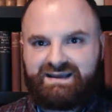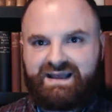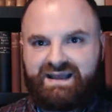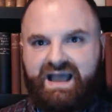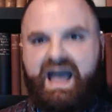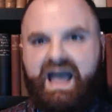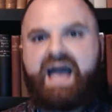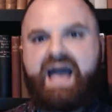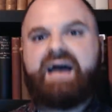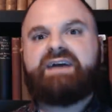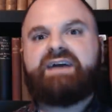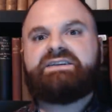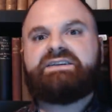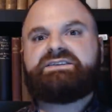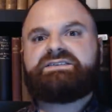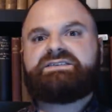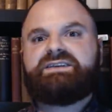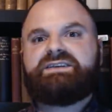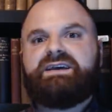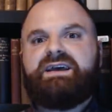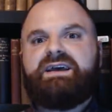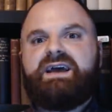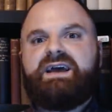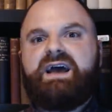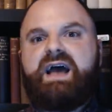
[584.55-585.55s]
as
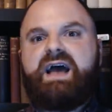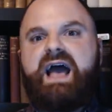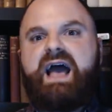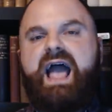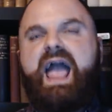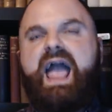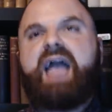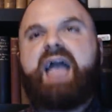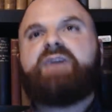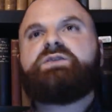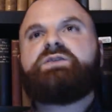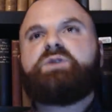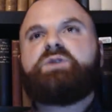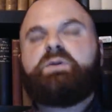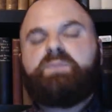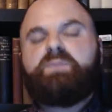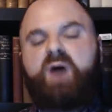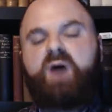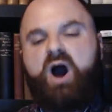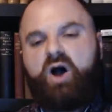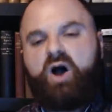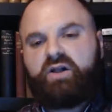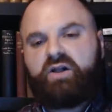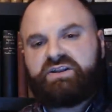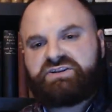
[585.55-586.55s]

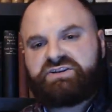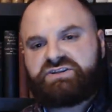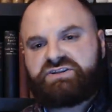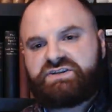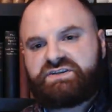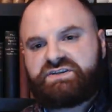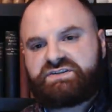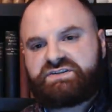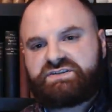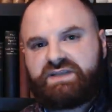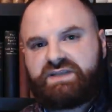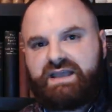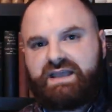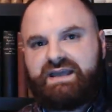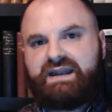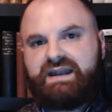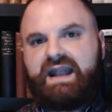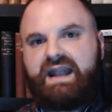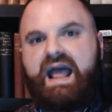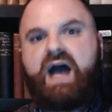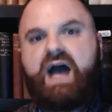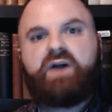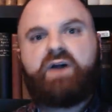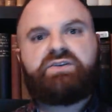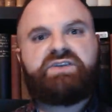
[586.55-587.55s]
anthropologists in an
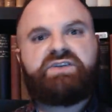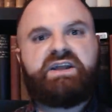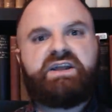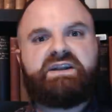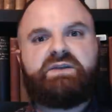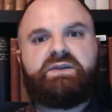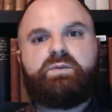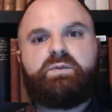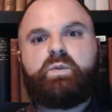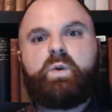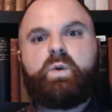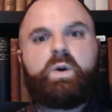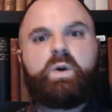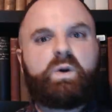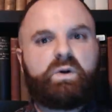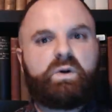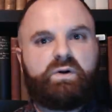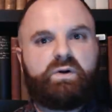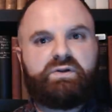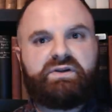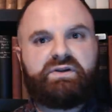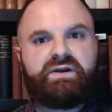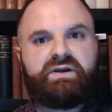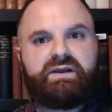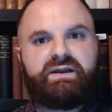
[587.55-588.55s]
outdated world